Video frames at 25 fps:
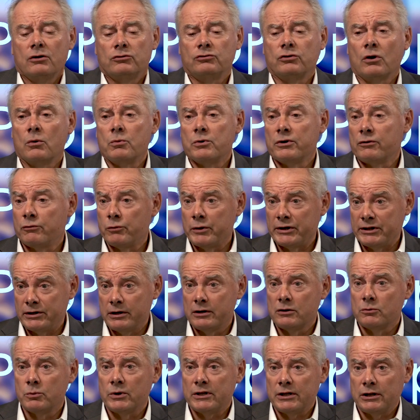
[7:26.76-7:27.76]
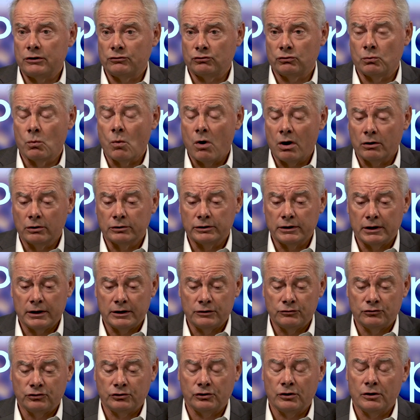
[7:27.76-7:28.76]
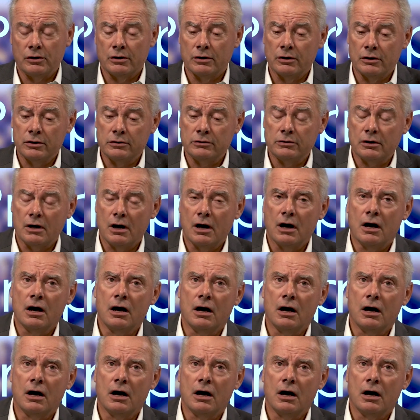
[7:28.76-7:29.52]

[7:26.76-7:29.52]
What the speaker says: So if we deal with each one in turn,